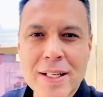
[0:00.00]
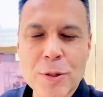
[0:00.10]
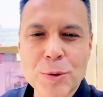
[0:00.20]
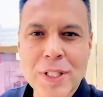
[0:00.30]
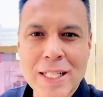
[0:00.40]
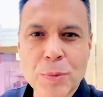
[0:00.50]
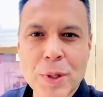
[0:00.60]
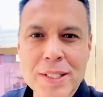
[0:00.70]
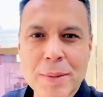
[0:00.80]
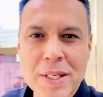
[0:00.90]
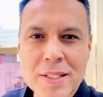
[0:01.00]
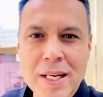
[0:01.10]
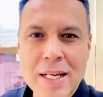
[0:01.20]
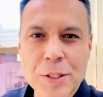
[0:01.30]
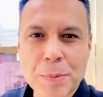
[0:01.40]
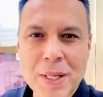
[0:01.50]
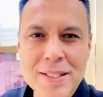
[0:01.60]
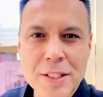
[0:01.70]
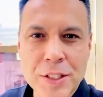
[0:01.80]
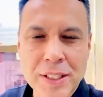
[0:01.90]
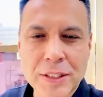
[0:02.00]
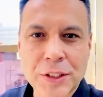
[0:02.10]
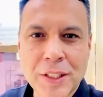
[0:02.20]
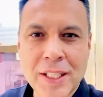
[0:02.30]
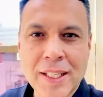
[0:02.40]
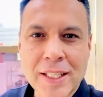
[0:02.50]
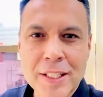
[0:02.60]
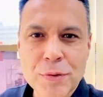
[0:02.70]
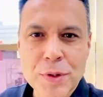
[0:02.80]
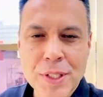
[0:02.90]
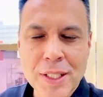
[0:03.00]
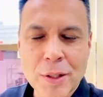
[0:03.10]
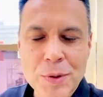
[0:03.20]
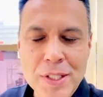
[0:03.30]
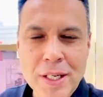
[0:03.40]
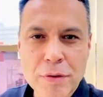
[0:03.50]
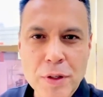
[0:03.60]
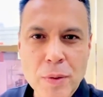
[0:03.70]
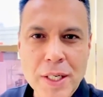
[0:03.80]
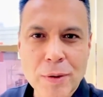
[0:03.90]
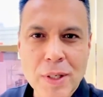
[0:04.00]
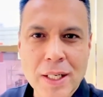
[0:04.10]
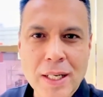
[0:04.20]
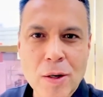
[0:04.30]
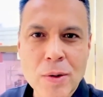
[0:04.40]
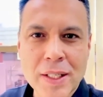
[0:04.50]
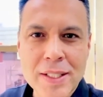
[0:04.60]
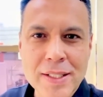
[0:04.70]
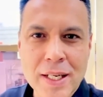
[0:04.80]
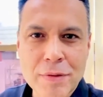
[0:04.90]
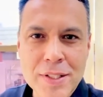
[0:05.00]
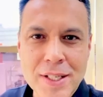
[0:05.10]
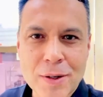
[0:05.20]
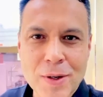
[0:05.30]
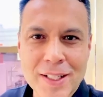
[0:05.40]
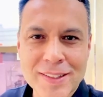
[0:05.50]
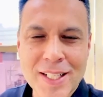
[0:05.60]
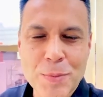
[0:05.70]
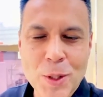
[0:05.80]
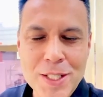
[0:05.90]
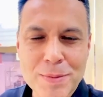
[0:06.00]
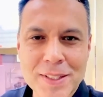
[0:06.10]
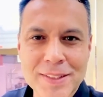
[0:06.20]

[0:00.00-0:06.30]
that could benefit from it, share it with them. And if you haven't subscribed to the channel, you may do so now. See you later.